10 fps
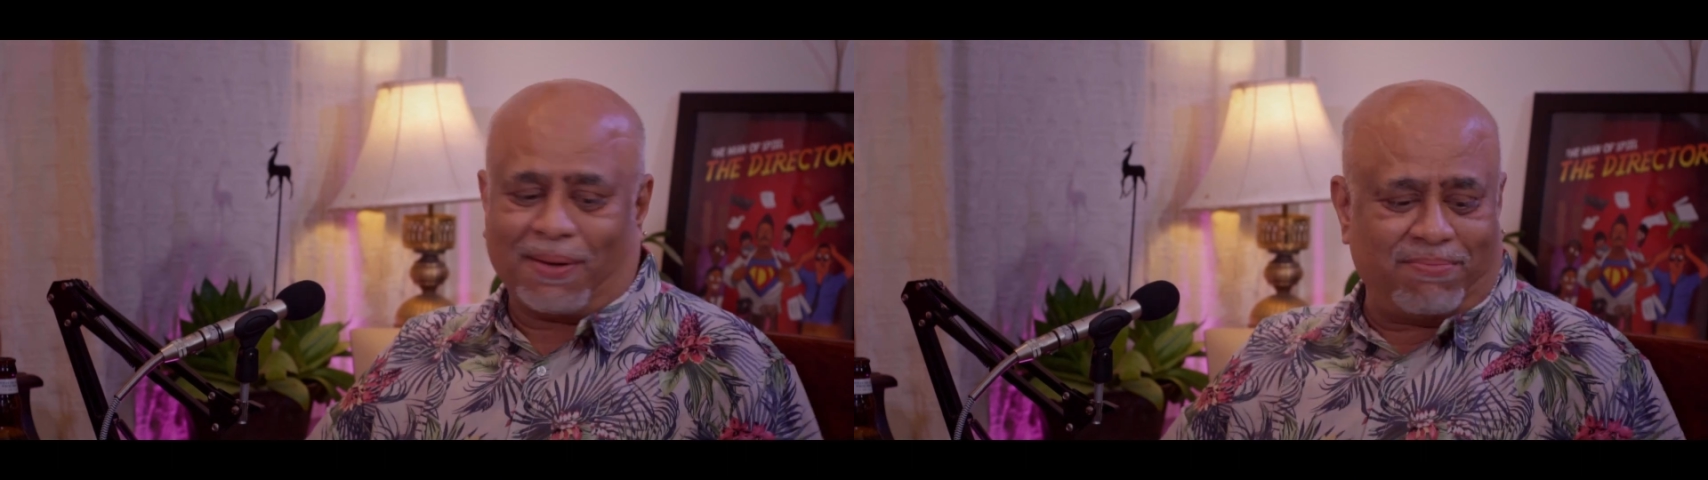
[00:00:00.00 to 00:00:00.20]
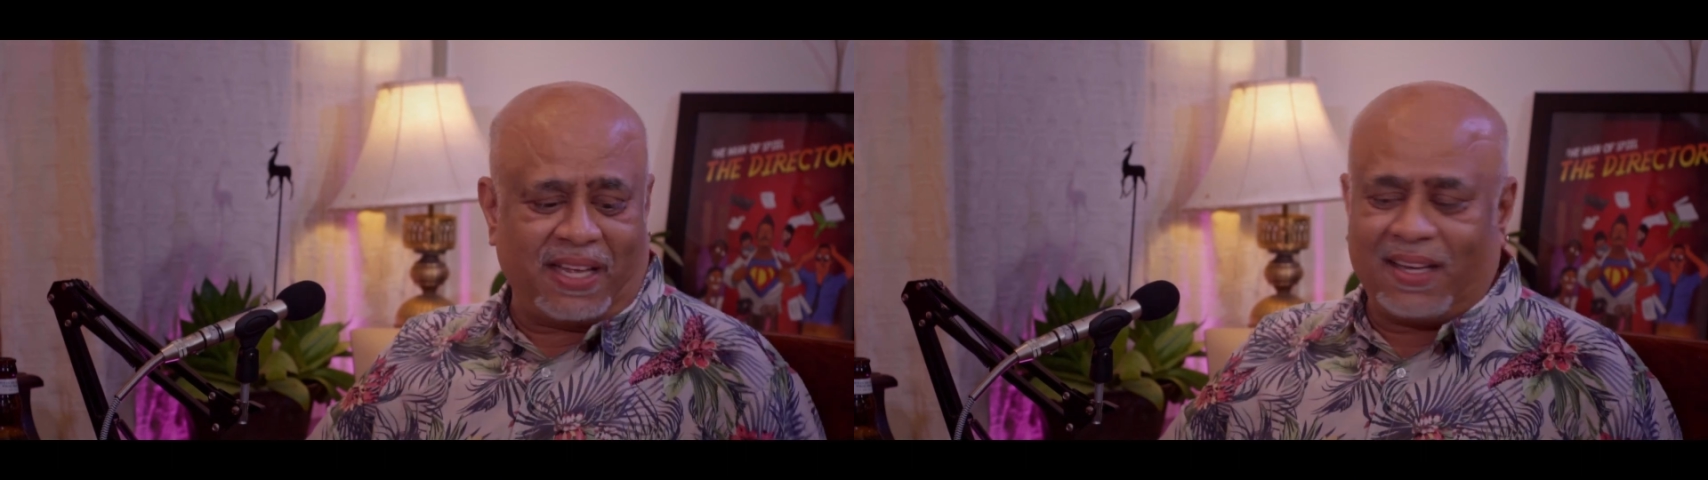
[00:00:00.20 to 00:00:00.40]

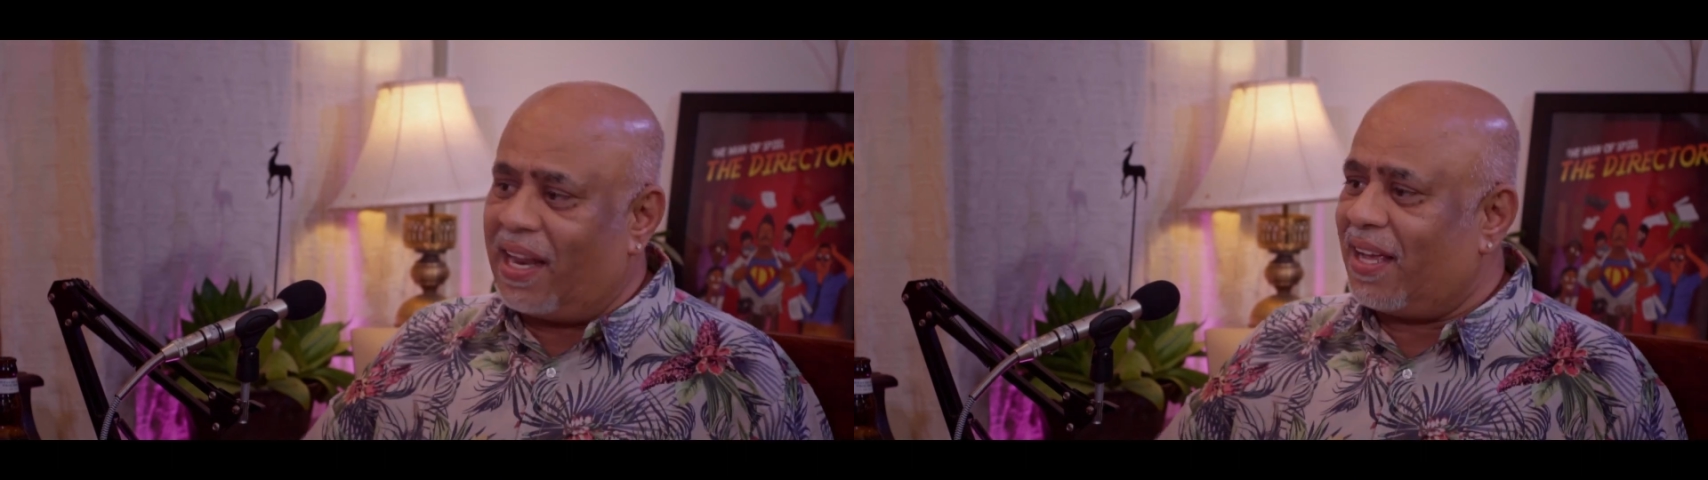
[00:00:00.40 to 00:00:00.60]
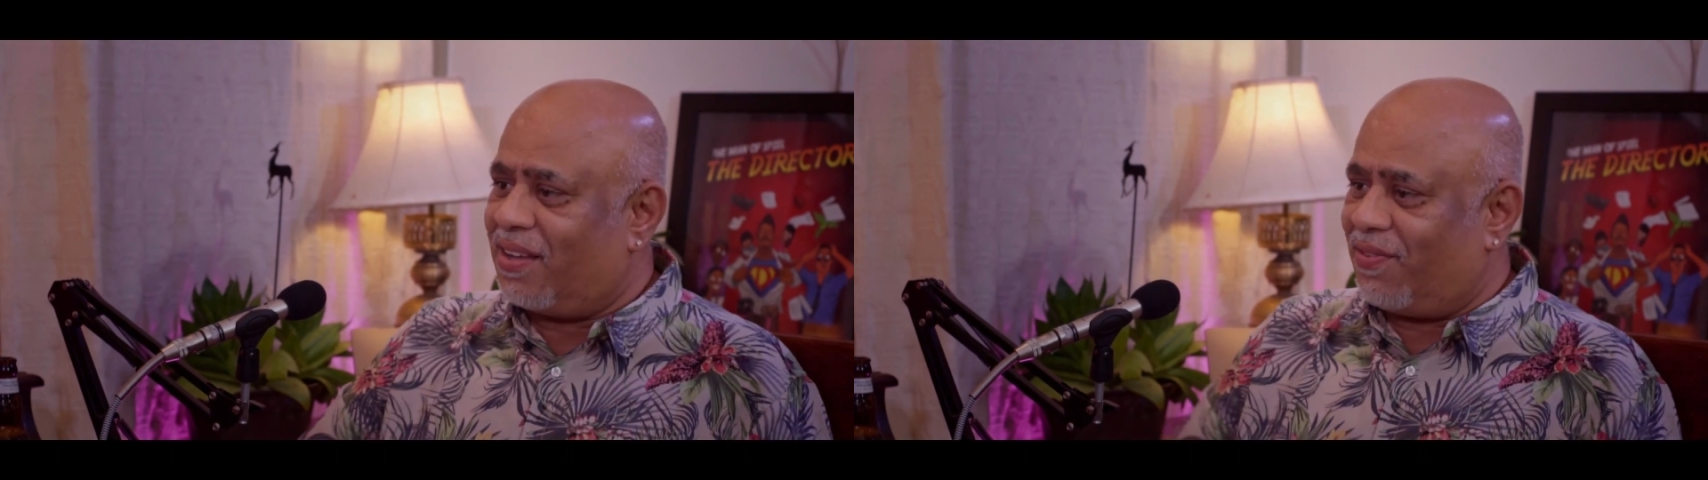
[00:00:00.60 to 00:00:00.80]
Something
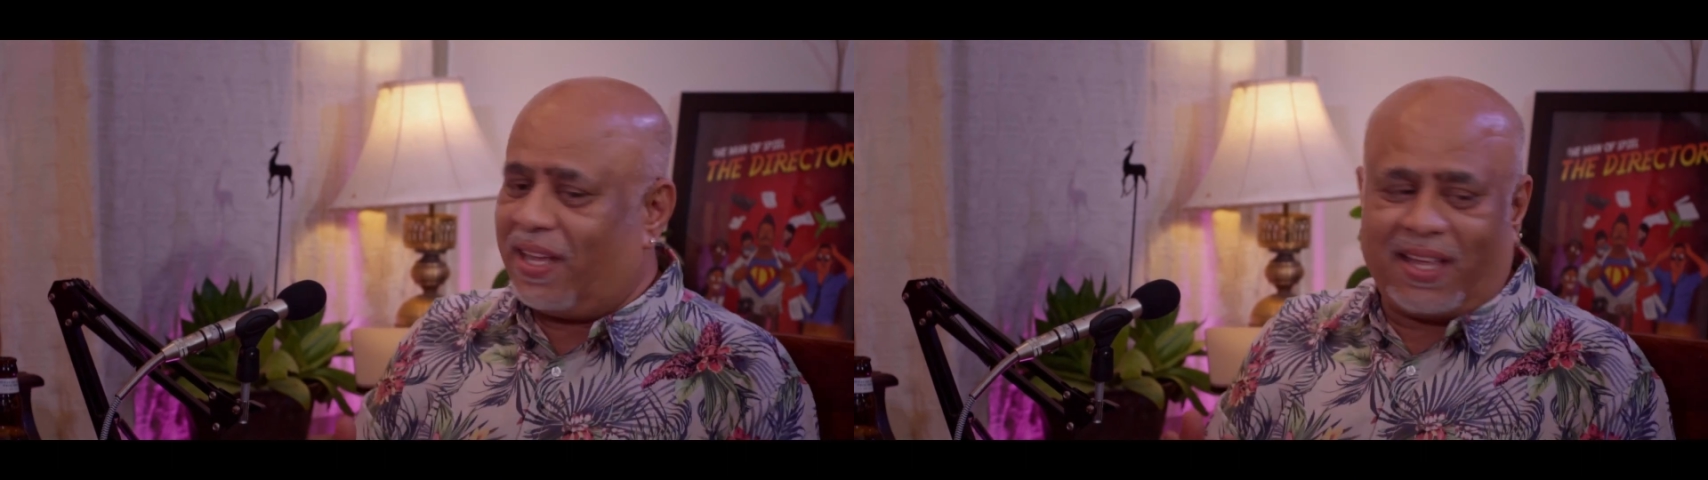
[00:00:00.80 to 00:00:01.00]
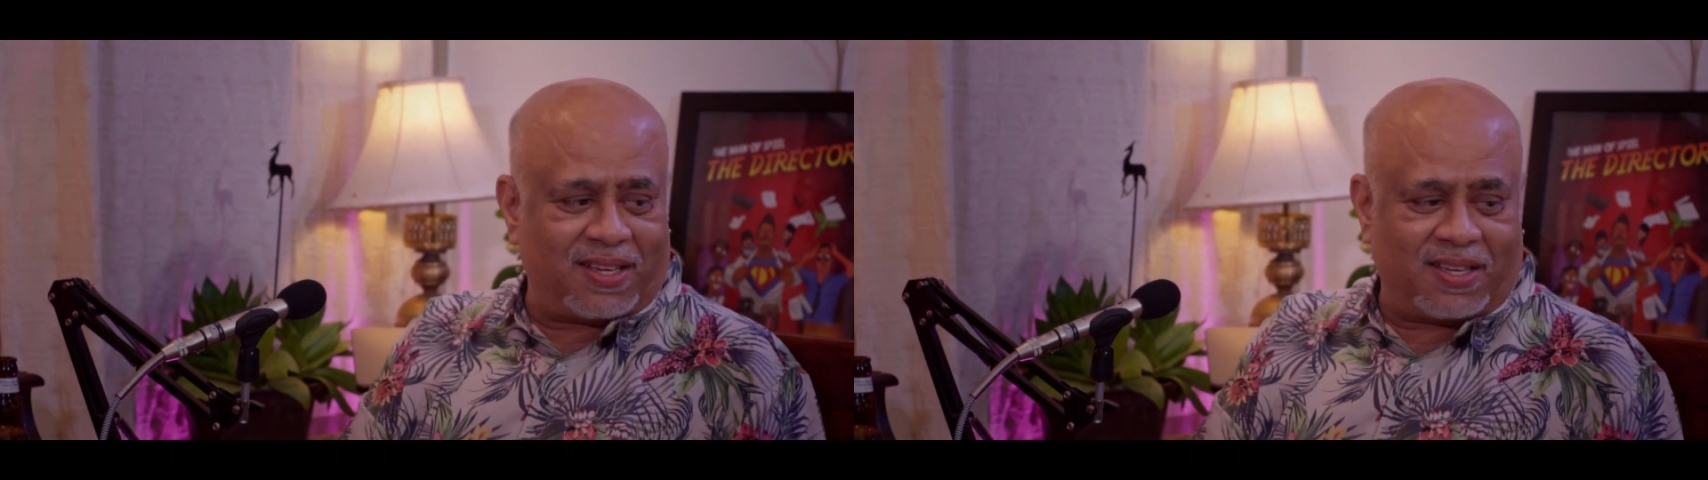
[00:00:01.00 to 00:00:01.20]
like a
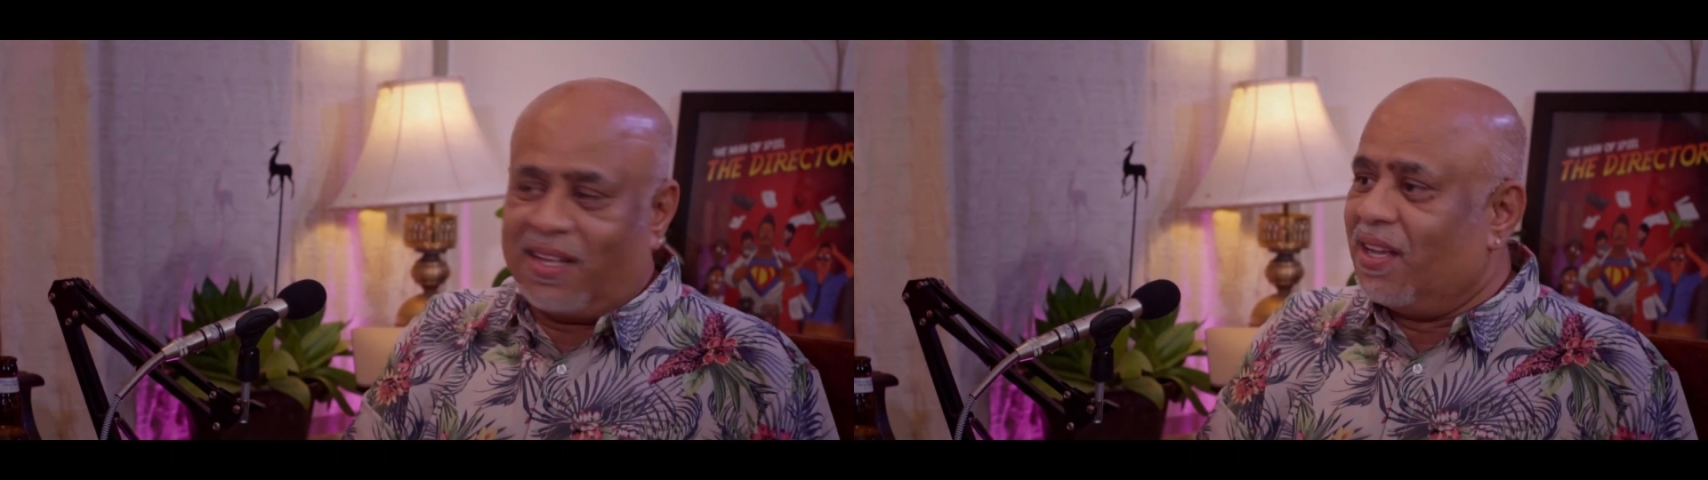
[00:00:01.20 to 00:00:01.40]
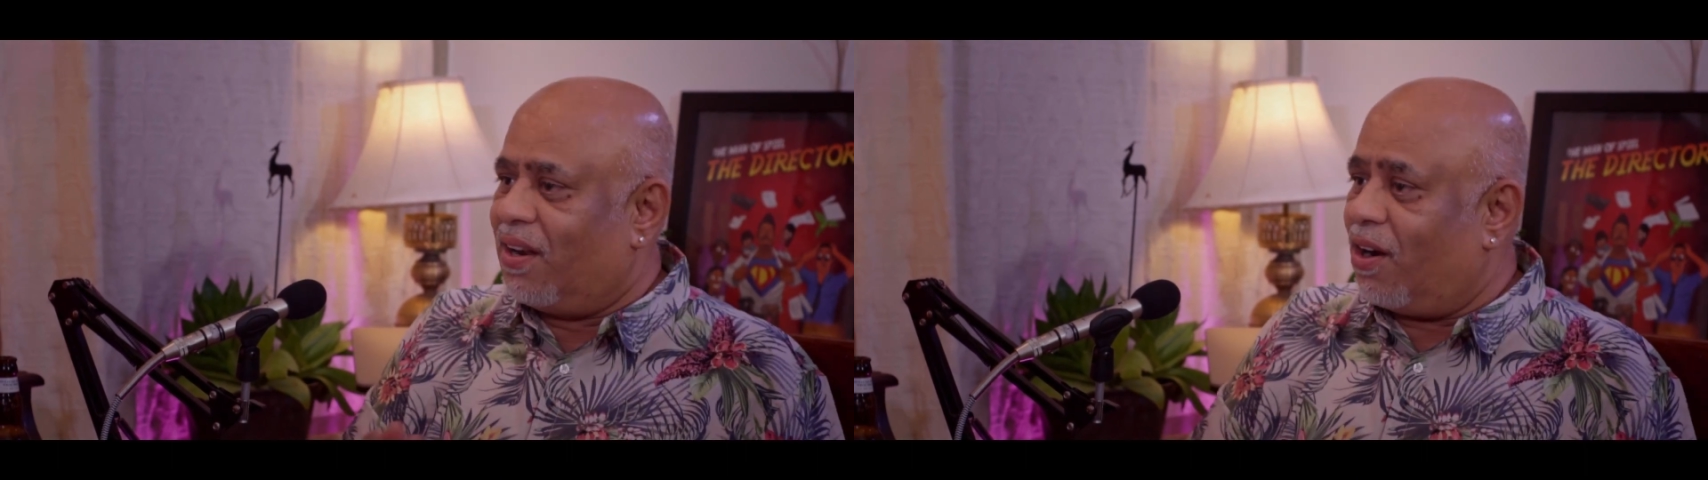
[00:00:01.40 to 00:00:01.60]

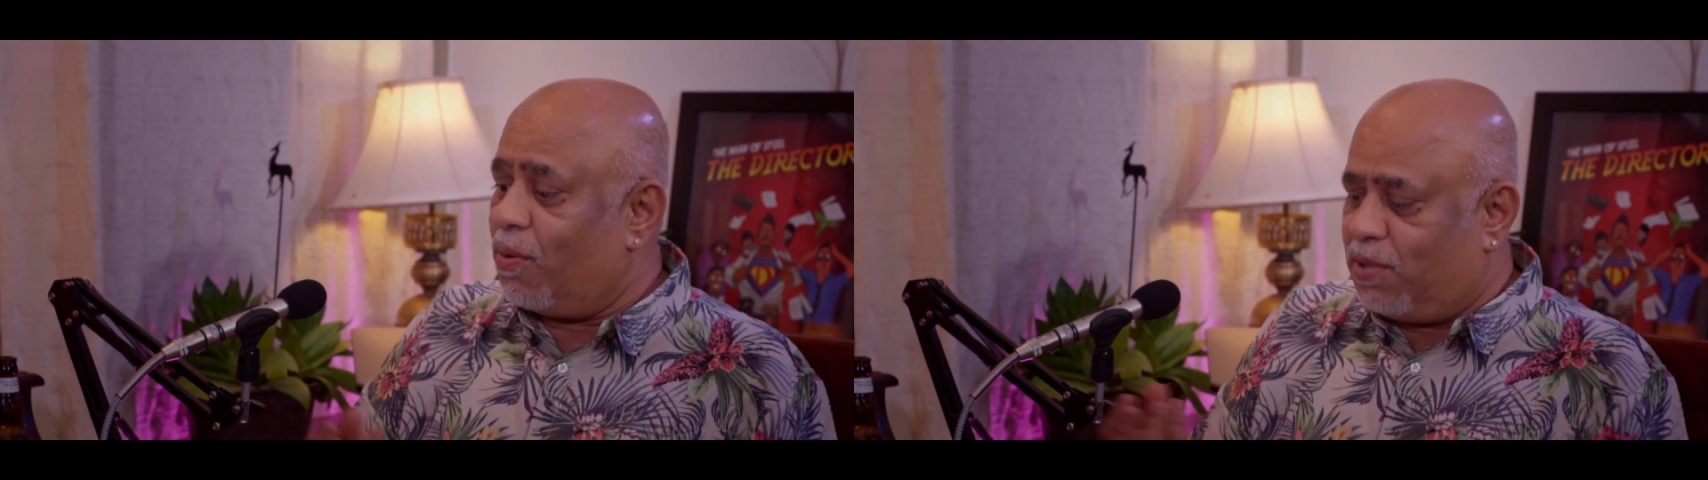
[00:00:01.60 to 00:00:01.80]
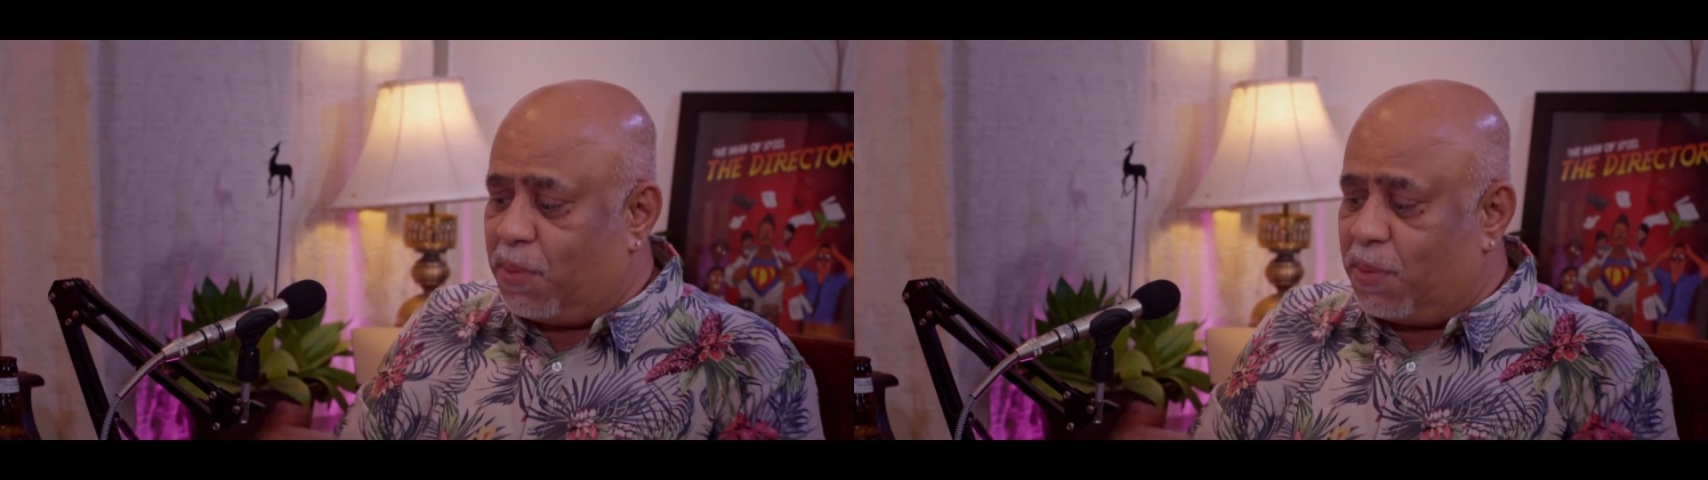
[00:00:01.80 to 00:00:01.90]
lot of